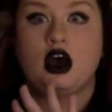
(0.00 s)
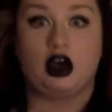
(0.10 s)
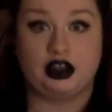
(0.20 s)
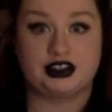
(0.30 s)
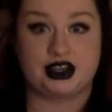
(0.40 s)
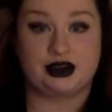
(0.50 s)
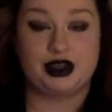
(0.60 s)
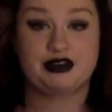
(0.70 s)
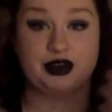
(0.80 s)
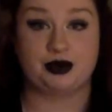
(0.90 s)
Also,
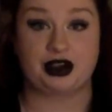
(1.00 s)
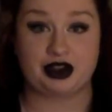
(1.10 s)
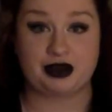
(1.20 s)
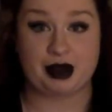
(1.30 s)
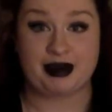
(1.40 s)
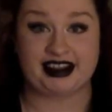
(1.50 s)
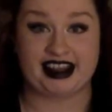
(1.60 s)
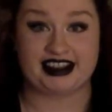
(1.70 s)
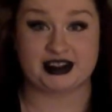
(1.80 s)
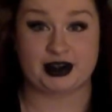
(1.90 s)
if you're wondering why my
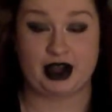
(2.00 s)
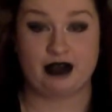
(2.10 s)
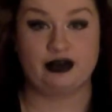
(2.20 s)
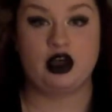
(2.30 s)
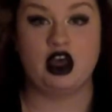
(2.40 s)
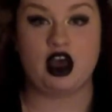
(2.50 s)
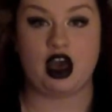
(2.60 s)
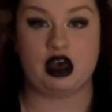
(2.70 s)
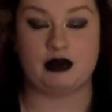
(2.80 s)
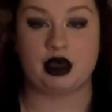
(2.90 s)
lights are off,
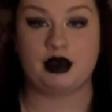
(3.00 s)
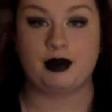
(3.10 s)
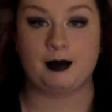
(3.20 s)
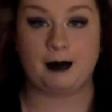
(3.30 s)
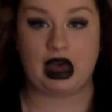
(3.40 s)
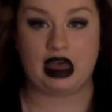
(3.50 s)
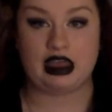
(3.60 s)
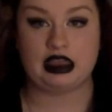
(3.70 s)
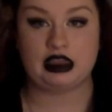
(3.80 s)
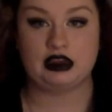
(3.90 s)

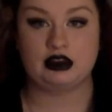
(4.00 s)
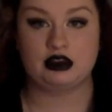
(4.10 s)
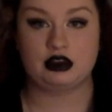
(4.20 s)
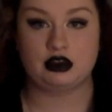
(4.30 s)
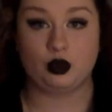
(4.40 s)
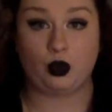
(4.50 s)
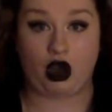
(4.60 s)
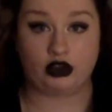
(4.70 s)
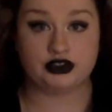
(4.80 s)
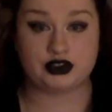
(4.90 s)
my
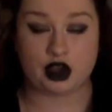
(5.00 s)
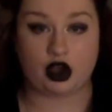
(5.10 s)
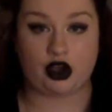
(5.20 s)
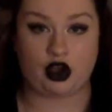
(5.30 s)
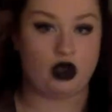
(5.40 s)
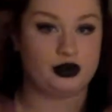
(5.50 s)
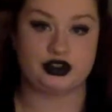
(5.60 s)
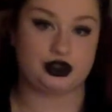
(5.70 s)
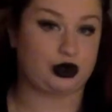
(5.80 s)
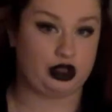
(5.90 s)
walls are
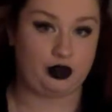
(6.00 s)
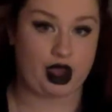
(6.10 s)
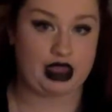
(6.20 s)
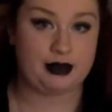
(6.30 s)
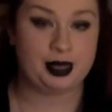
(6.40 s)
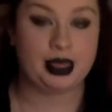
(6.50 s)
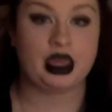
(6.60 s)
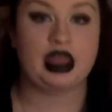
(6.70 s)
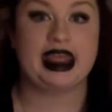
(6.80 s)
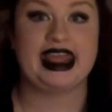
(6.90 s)
almost totally white.
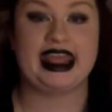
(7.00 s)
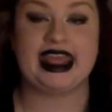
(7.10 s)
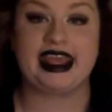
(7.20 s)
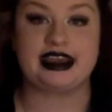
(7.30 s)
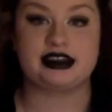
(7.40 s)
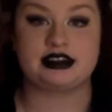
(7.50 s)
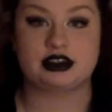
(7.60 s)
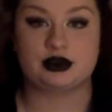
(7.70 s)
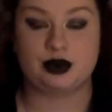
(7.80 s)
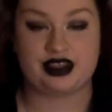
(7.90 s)
And
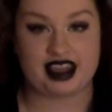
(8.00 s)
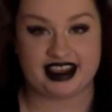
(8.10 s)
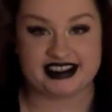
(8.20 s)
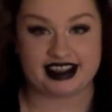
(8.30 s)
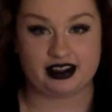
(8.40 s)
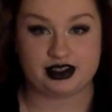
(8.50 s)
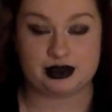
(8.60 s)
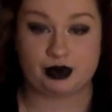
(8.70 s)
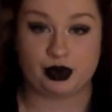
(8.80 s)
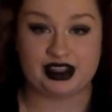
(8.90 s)
with ASL, it's
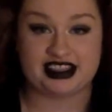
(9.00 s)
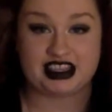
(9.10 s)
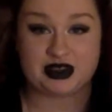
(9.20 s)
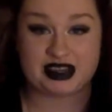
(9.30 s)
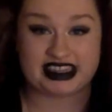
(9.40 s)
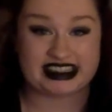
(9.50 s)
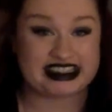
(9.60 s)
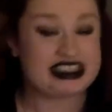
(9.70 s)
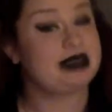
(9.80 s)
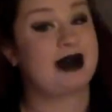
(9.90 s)
important that you can
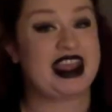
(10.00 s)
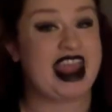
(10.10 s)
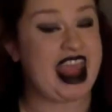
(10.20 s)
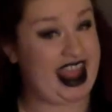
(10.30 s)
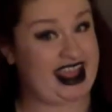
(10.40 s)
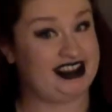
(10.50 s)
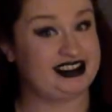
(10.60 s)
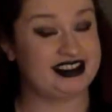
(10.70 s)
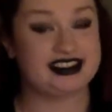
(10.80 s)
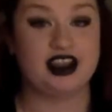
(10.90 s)
see my
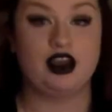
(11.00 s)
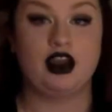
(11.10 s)
hands.